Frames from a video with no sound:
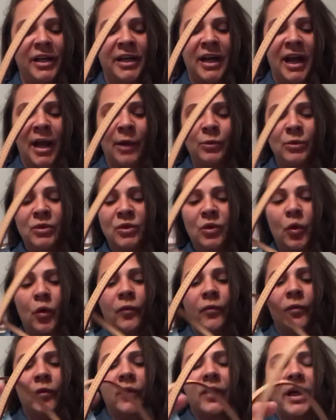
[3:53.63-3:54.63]
and I was
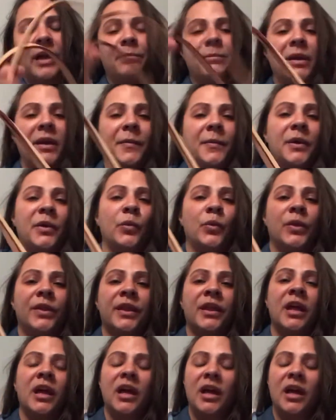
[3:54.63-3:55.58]
hopeful that maybe with